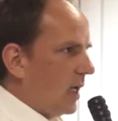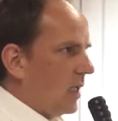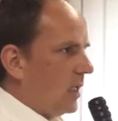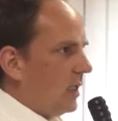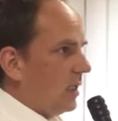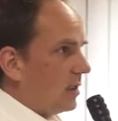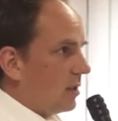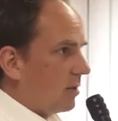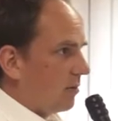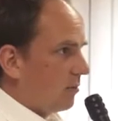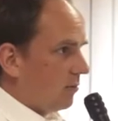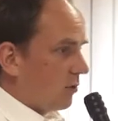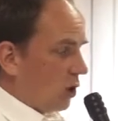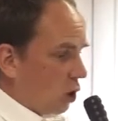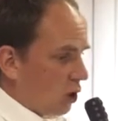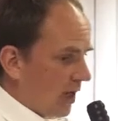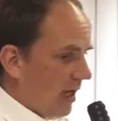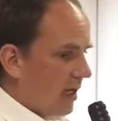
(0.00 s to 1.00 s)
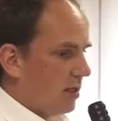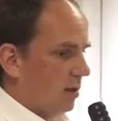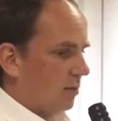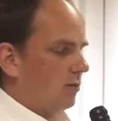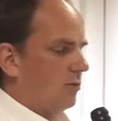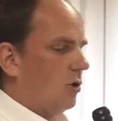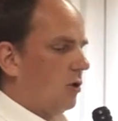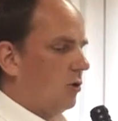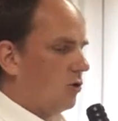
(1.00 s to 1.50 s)
at least today
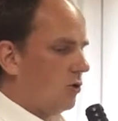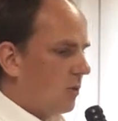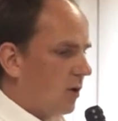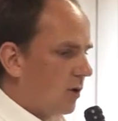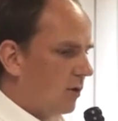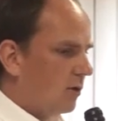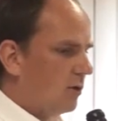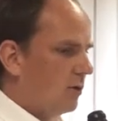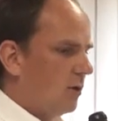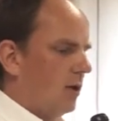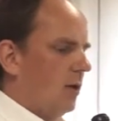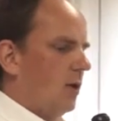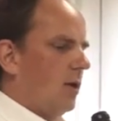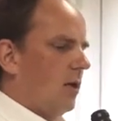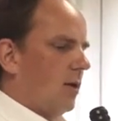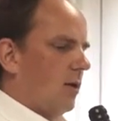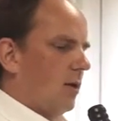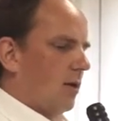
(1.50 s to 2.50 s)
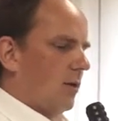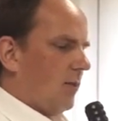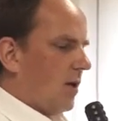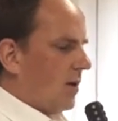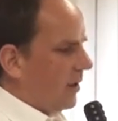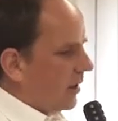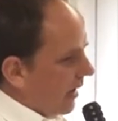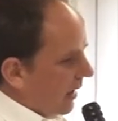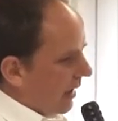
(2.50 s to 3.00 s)
or tomorrow,
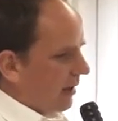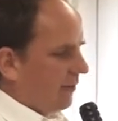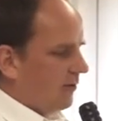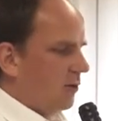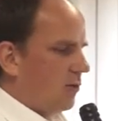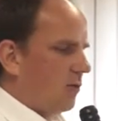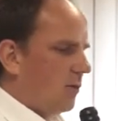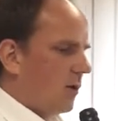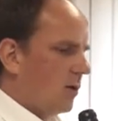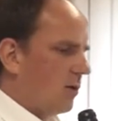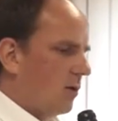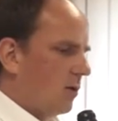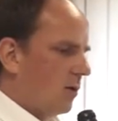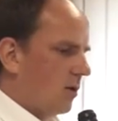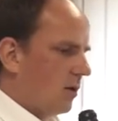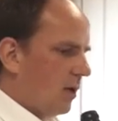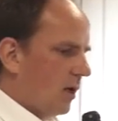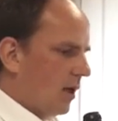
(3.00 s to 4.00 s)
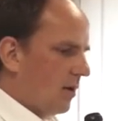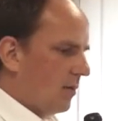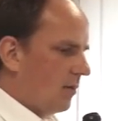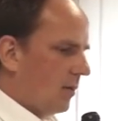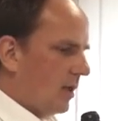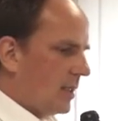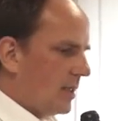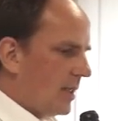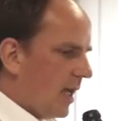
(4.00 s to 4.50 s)
maybe day after tomorrow,
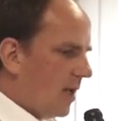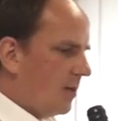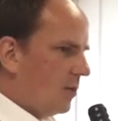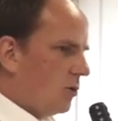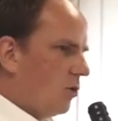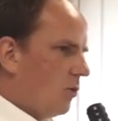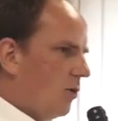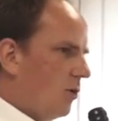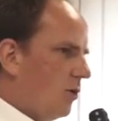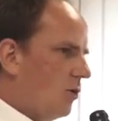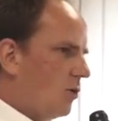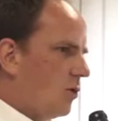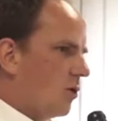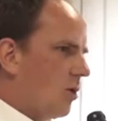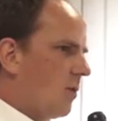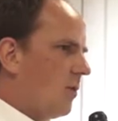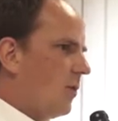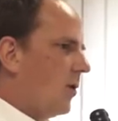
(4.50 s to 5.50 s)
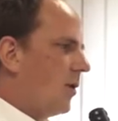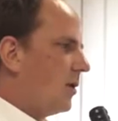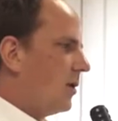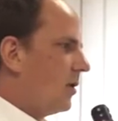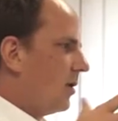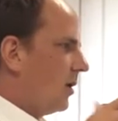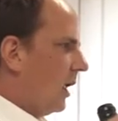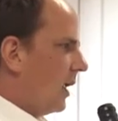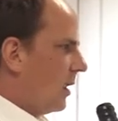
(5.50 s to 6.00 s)
is able to produce
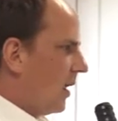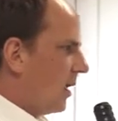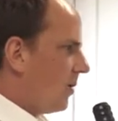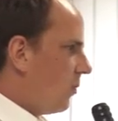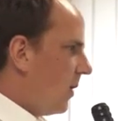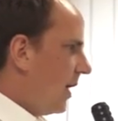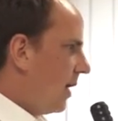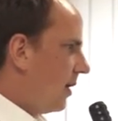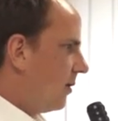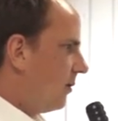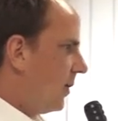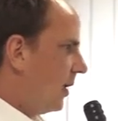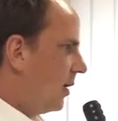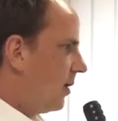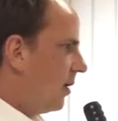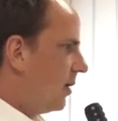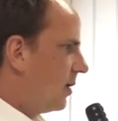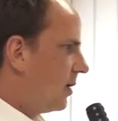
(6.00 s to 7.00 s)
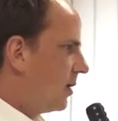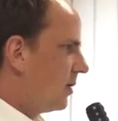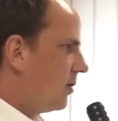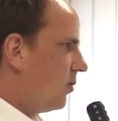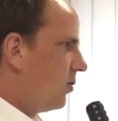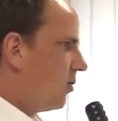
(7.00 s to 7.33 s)
compost in that way, because to